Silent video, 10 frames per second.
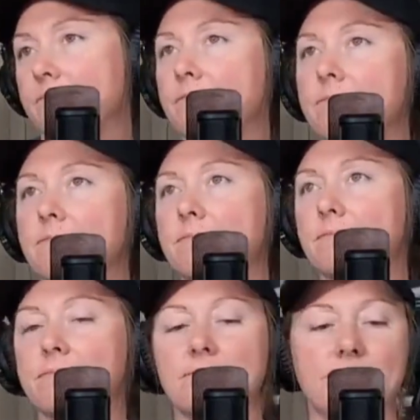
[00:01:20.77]

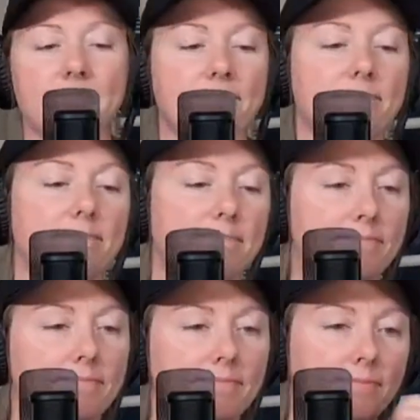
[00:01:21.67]

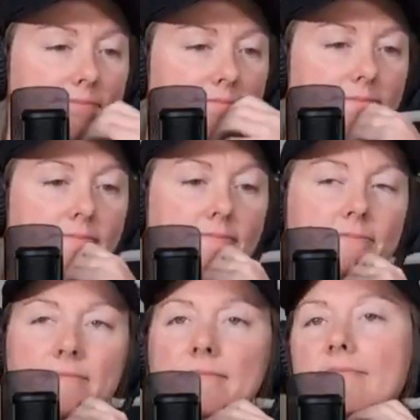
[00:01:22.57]

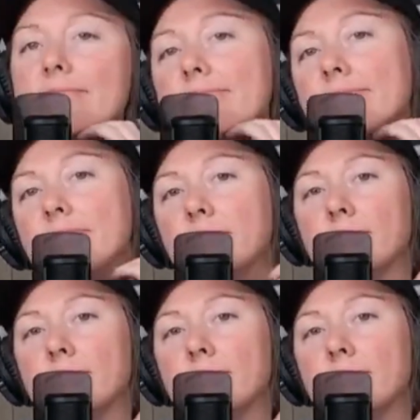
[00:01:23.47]
[no speech]